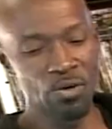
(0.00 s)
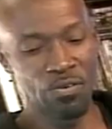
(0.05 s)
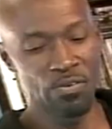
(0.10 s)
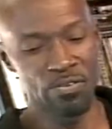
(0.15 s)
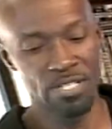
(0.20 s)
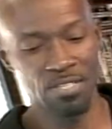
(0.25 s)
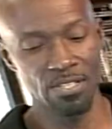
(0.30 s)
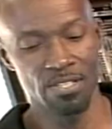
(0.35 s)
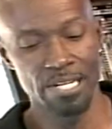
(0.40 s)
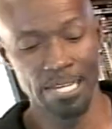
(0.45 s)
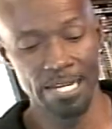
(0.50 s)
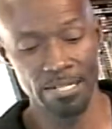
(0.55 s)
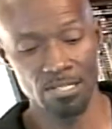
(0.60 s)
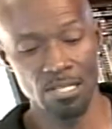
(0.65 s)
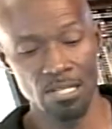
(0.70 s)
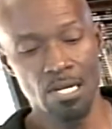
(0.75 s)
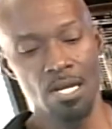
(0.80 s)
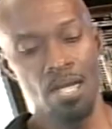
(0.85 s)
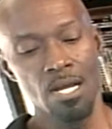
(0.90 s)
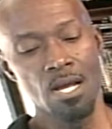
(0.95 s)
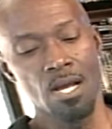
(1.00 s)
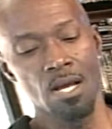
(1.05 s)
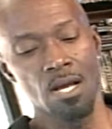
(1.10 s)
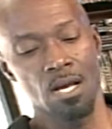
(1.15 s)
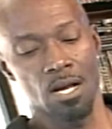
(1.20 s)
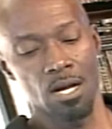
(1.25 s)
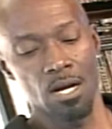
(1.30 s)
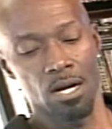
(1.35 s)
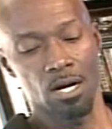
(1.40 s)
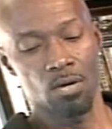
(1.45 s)
to the next.
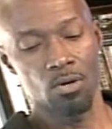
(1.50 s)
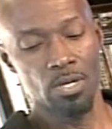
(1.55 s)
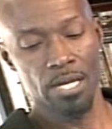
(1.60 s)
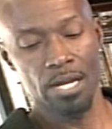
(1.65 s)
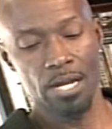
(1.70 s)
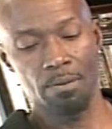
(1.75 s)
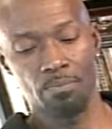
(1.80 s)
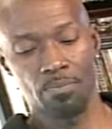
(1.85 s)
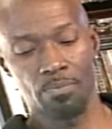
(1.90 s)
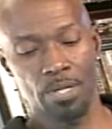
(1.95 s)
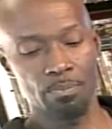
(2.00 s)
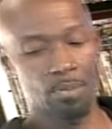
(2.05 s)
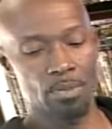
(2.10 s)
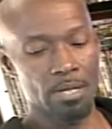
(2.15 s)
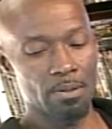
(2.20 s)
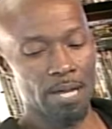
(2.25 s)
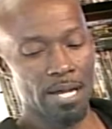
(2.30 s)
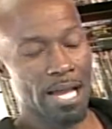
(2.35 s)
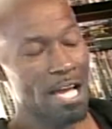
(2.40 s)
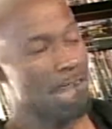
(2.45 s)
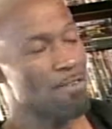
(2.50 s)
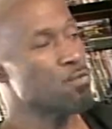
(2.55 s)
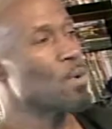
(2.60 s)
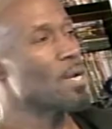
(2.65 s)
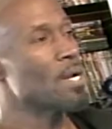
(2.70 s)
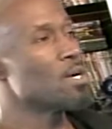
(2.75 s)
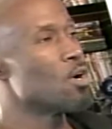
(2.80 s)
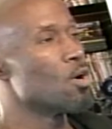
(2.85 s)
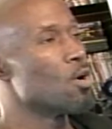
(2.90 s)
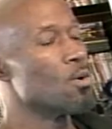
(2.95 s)
Okay, I'm
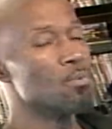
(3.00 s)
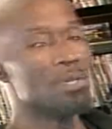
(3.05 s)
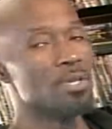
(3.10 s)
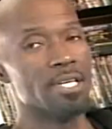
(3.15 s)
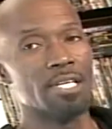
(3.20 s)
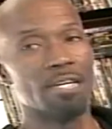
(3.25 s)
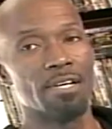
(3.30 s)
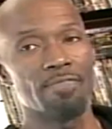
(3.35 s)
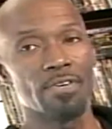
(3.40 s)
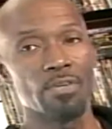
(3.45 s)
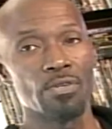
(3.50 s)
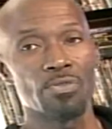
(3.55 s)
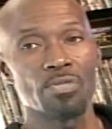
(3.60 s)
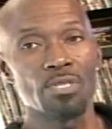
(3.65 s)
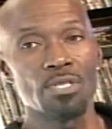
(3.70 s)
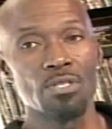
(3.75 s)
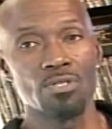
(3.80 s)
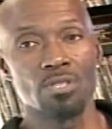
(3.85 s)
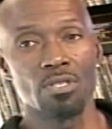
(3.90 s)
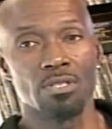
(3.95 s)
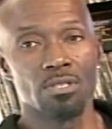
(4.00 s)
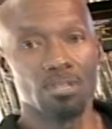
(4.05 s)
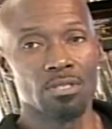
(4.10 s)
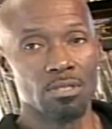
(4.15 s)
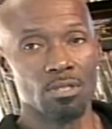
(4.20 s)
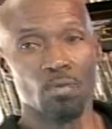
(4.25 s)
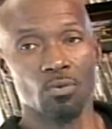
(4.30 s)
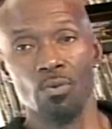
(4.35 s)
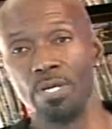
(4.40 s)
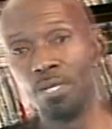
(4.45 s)
halfway home. The NFL season,
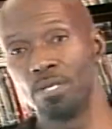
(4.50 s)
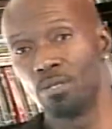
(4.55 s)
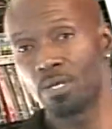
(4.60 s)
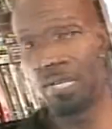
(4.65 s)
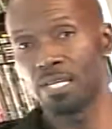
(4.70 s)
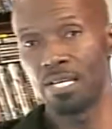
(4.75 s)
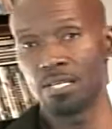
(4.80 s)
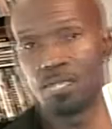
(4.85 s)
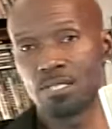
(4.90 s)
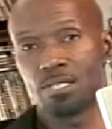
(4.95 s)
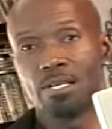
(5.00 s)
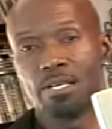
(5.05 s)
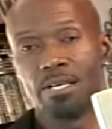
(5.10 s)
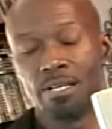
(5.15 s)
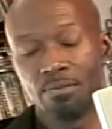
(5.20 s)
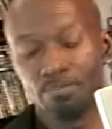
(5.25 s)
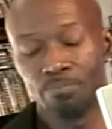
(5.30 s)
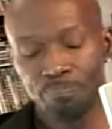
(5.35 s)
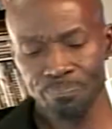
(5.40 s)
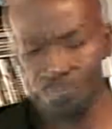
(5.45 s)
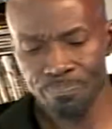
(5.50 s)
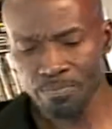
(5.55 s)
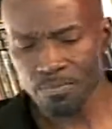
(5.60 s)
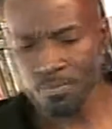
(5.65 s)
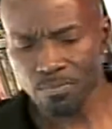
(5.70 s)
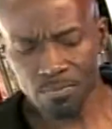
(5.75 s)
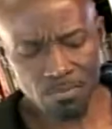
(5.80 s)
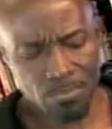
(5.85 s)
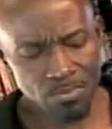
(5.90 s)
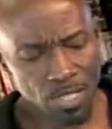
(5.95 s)
the real kicks in.
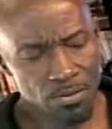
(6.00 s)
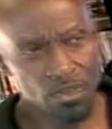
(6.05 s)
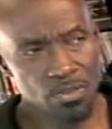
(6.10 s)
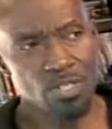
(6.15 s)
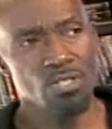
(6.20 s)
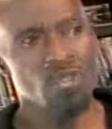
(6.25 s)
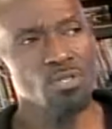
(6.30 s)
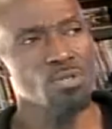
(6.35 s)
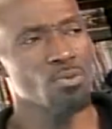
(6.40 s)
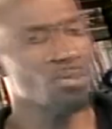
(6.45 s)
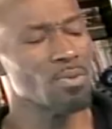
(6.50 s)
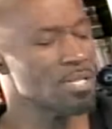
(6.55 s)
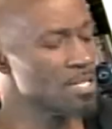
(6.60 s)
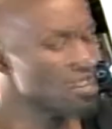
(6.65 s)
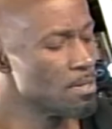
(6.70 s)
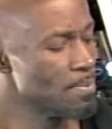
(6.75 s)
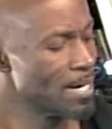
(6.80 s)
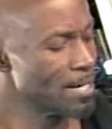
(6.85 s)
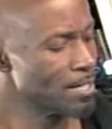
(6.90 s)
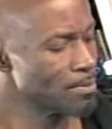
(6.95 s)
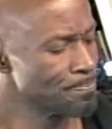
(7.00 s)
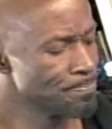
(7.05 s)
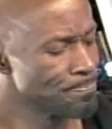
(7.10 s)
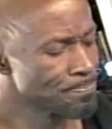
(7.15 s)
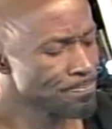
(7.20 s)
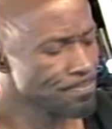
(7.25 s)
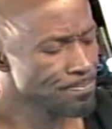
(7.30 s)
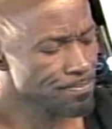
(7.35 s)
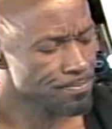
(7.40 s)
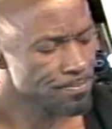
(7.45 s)
This is really about
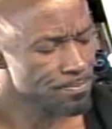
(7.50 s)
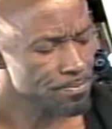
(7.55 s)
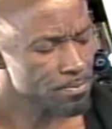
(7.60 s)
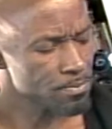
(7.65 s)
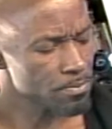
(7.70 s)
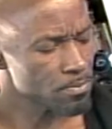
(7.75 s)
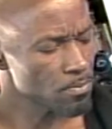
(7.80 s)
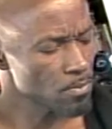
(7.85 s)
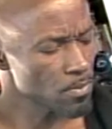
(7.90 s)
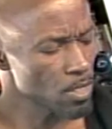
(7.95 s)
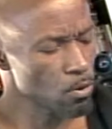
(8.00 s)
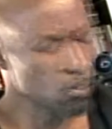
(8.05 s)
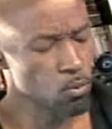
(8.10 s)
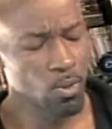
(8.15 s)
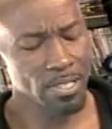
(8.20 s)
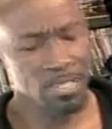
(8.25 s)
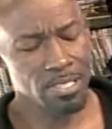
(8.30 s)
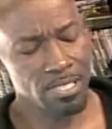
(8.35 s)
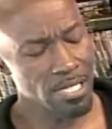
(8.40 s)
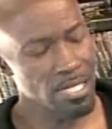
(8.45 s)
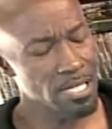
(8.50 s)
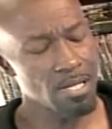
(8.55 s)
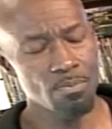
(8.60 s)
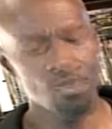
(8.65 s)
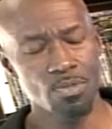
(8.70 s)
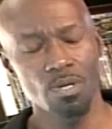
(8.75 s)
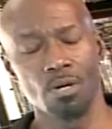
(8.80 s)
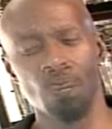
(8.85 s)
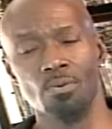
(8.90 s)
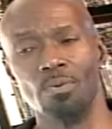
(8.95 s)
what
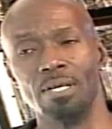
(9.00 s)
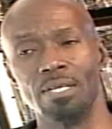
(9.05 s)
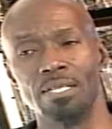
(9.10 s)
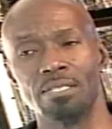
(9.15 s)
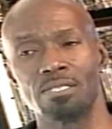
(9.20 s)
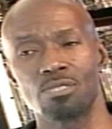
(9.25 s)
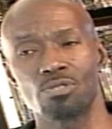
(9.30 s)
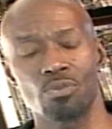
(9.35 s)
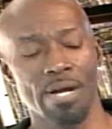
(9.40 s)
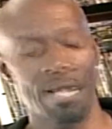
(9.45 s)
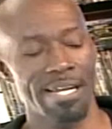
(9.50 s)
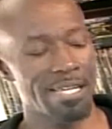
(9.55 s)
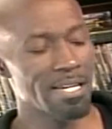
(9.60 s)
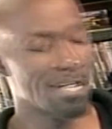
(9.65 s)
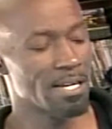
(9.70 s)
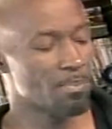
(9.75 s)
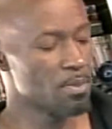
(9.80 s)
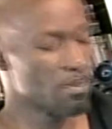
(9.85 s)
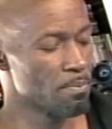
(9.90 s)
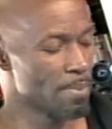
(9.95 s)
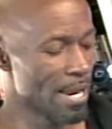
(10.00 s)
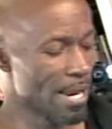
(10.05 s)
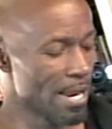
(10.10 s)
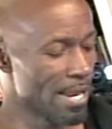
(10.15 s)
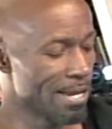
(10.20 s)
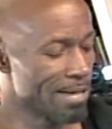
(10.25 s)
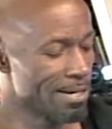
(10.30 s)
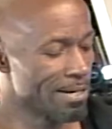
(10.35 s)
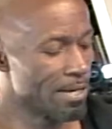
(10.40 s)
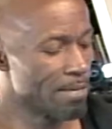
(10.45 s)
teams are really striking up the
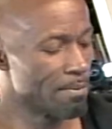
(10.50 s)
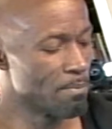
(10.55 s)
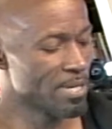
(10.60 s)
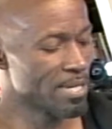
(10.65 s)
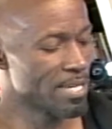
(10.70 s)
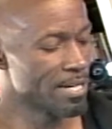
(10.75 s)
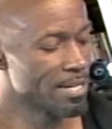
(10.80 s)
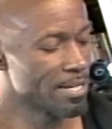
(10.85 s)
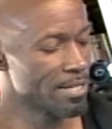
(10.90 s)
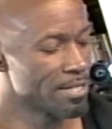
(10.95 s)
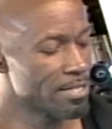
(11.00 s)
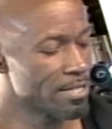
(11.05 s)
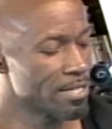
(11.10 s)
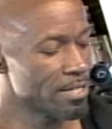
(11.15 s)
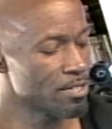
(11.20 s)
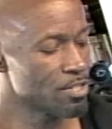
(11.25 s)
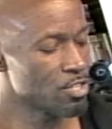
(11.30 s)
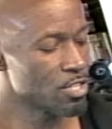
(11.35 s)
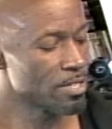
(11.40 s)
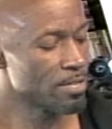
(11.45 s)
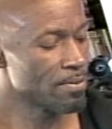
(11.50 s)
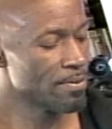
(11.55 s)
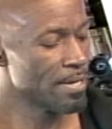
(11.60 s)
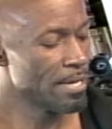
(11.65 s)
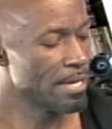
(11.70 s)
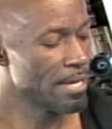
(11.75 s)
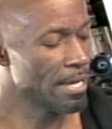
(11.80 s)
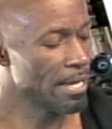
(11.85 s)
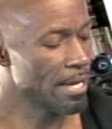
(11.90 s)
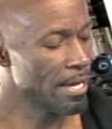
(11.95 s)
band and getting attention.
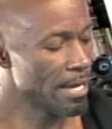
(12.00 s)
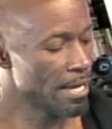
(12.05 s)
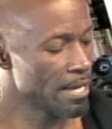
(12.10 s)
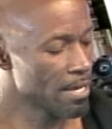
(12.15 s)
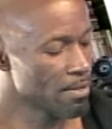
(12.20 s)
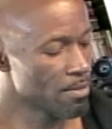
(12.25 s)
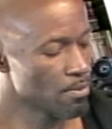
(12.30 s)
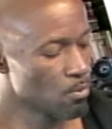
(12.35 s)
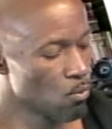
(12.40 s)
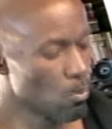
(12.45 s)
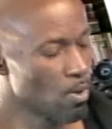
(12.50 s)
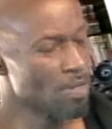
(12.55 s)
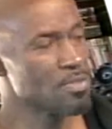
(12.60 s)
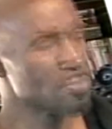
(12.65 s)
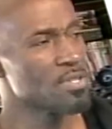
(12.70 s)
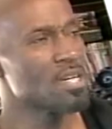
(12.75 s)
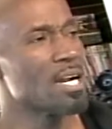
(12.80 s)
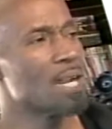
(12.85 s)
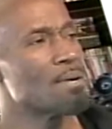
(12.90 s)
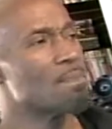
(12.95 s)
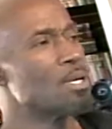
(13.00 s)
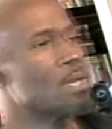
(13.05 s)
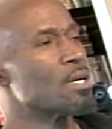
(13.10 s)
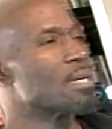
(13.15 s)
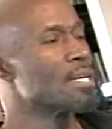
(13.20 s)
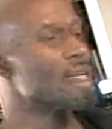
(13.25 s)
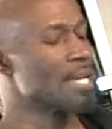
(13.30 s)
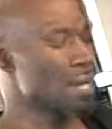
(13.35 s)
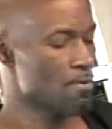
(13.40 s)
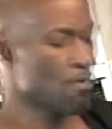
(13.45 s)
And the ones that I'm
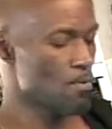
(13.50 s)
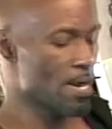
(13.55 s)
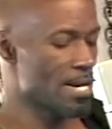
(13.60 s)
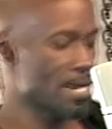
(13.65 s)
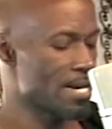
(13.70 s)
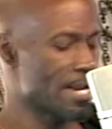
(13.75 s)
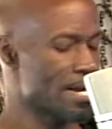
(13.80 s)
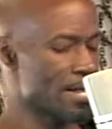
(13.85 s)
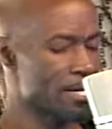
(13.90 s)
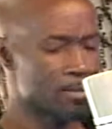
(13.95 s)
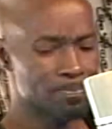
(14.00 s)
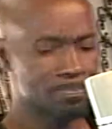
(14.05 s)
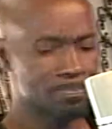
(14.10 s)
looking at right now